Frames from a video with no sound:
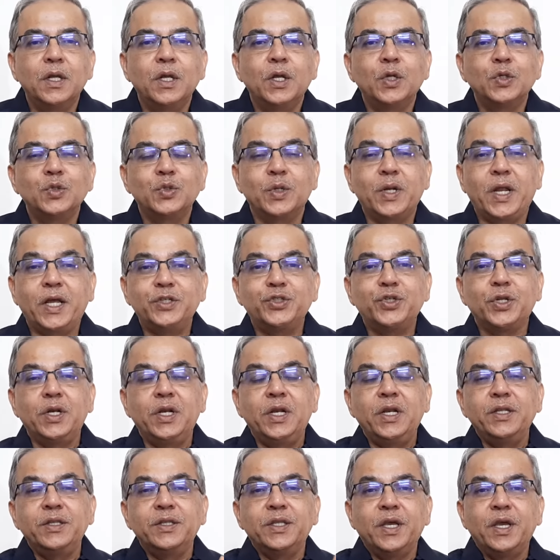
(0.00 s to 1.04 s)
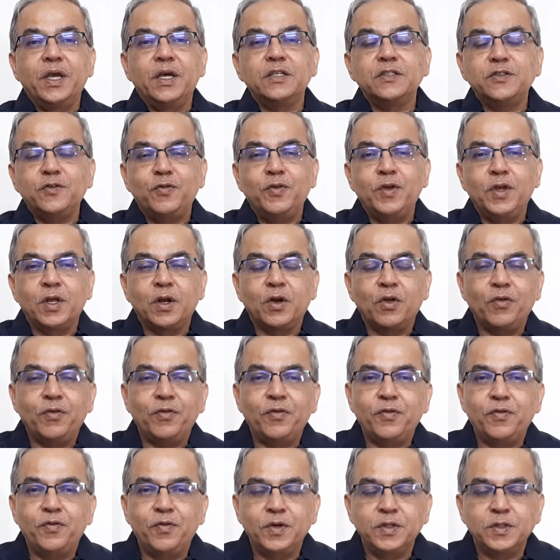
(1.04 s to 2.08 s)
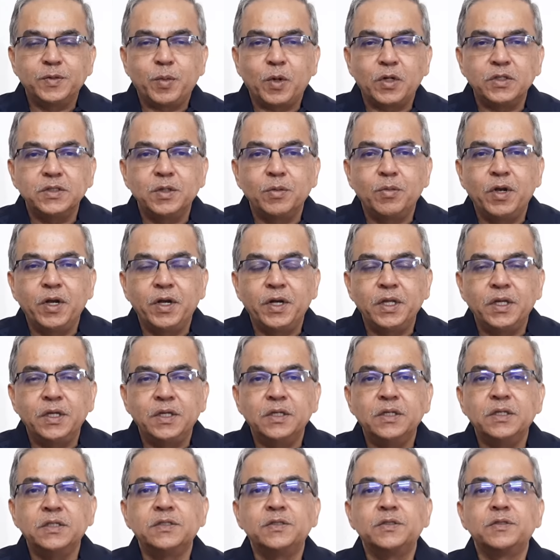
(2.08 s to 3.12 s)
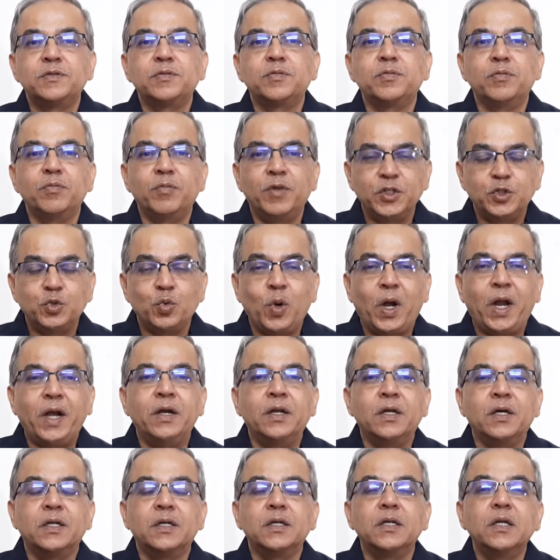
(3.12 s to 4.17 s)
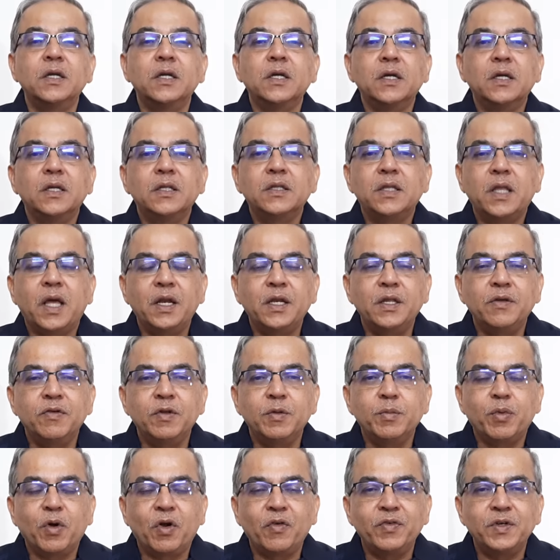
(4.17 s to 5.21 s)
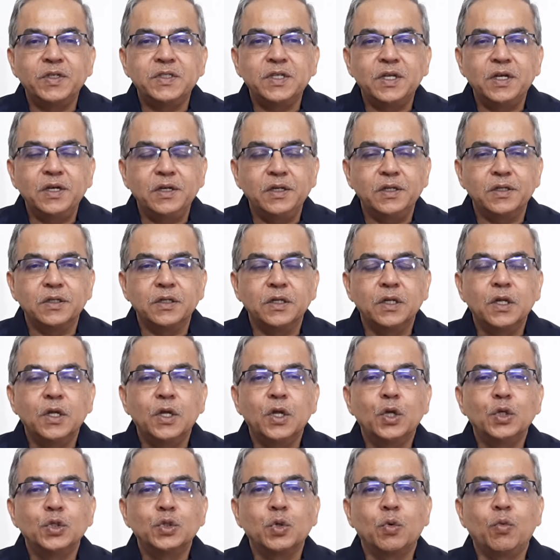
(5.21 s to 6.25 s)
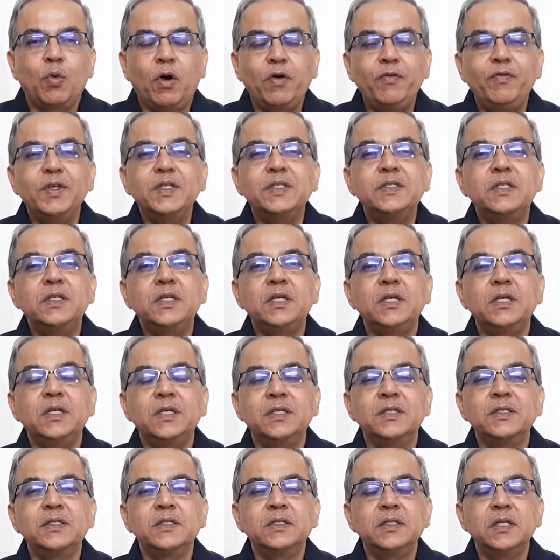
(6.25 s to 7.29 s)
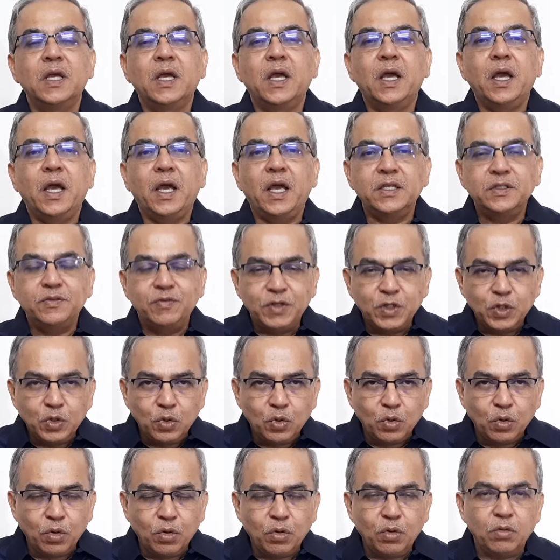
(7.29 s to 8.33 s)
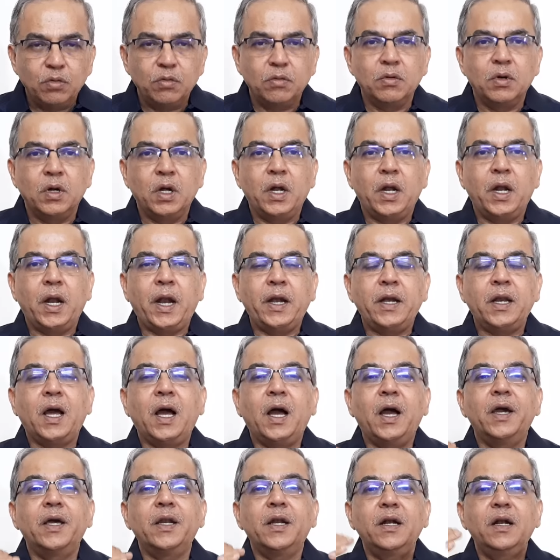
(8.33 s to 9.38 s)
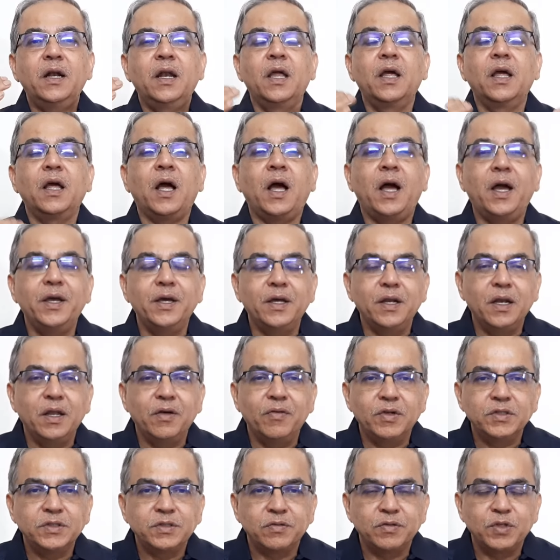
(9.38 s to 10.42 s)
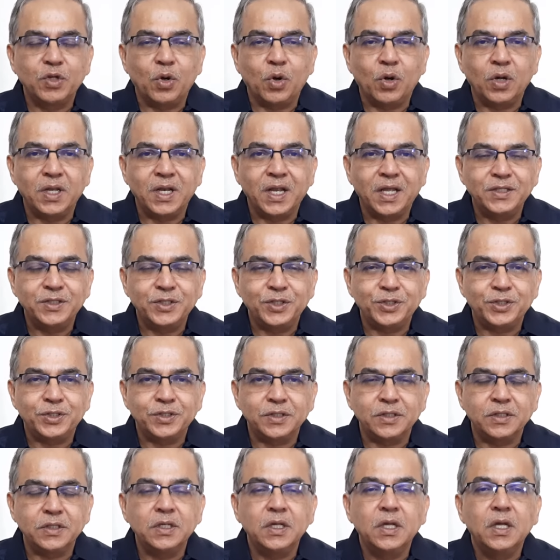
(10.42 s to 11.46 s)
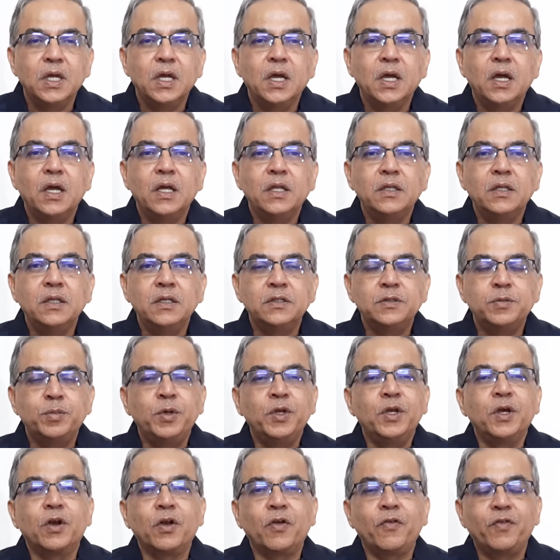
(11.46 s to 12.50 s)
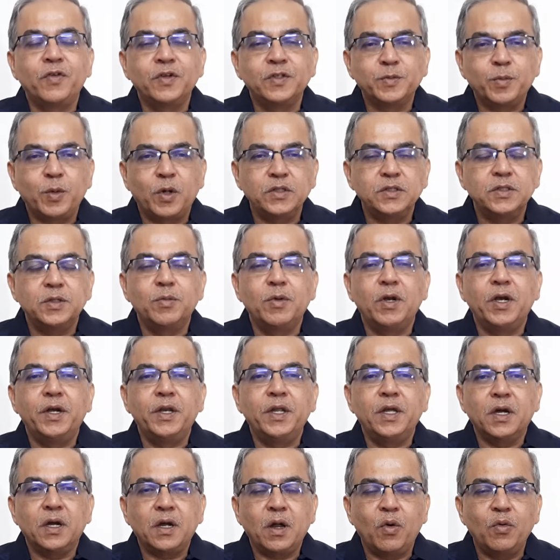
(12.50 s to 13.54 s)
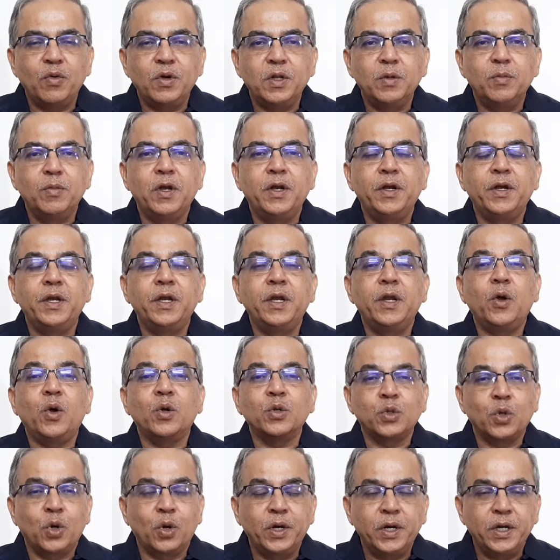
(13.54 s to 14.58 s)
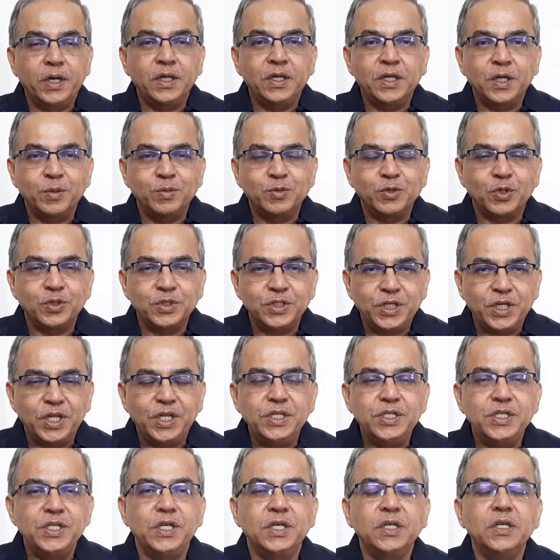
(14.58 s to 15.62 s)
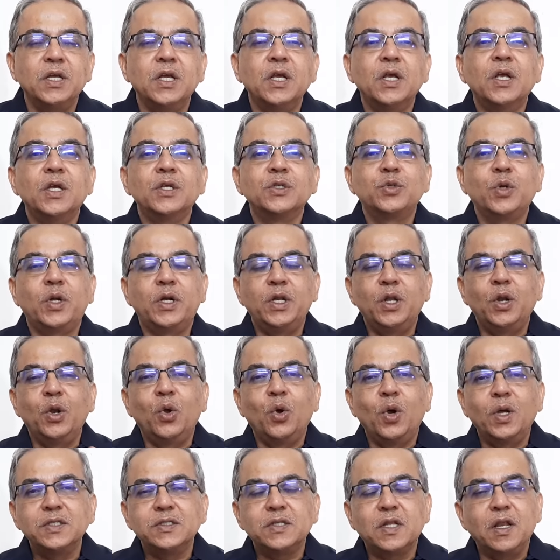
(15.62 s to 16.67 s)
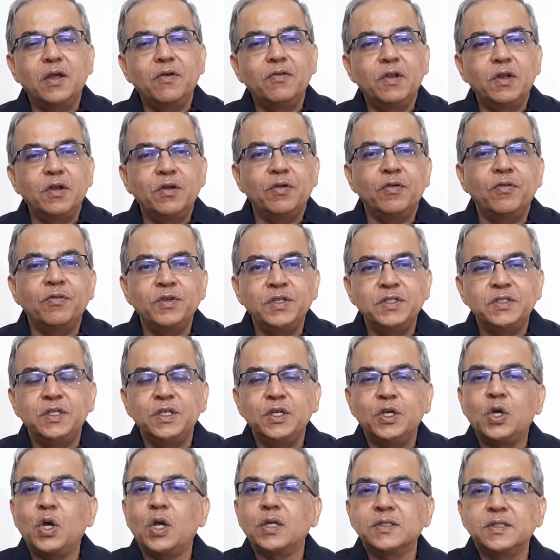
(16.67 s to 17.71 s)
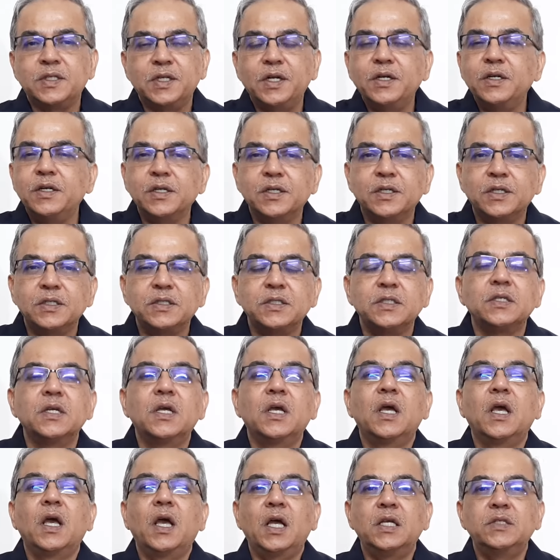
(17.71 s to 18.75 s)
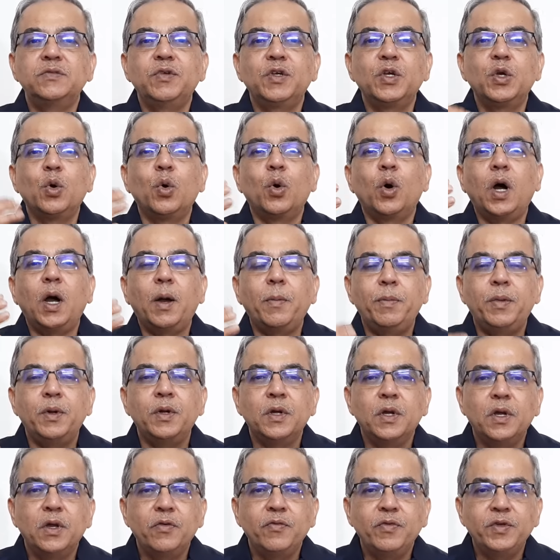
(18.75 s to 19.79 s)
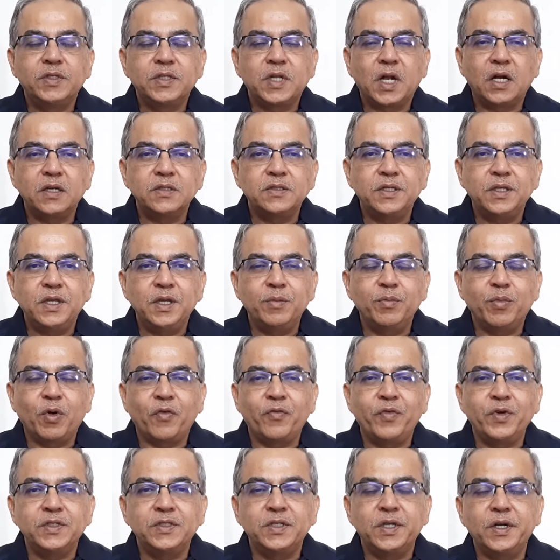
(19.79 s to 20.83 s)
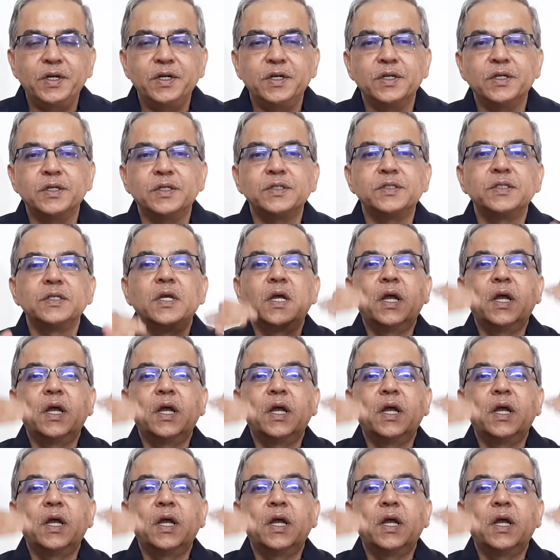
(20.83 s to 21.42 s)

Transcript: So naturally their sphere of responsibility is much wider than even profit center. So what we see is as we go at higher and higher levels of the organization, the sphere of responsibility, accountability, authority keeps on changing. So at the lowest level, we see cost centers. As we go up, we start seeing profit centers.